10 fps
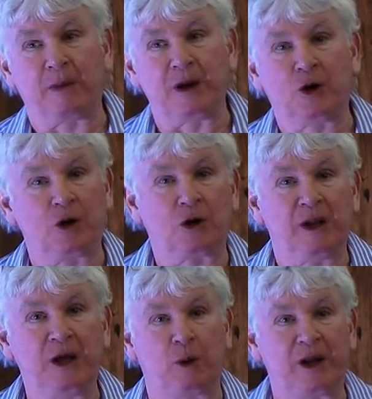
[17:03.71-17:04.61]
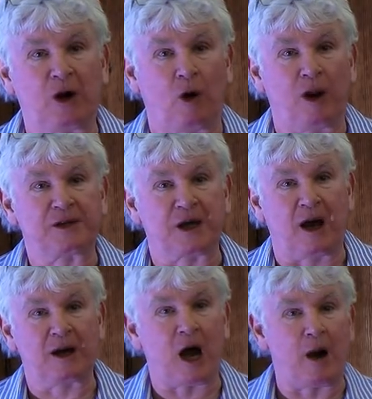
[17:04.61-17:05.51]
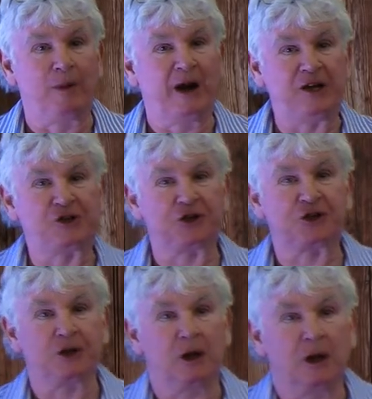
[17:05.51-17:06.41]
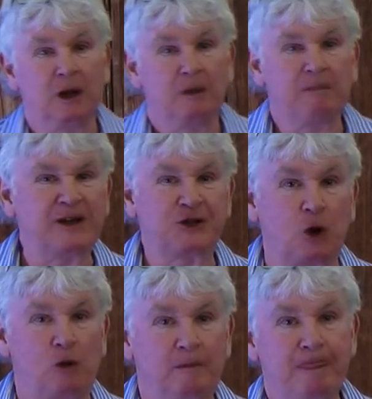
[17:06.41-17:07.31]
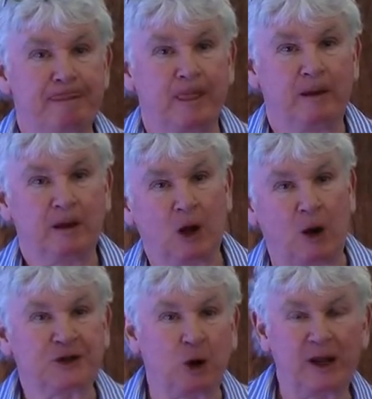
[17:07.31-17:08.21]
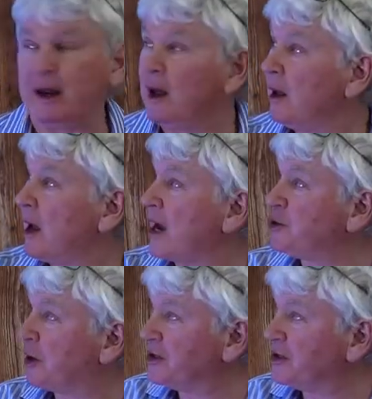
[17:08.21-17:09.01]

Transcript: but you could equally call it a carbonaceous mudstone. You know, it's only, as you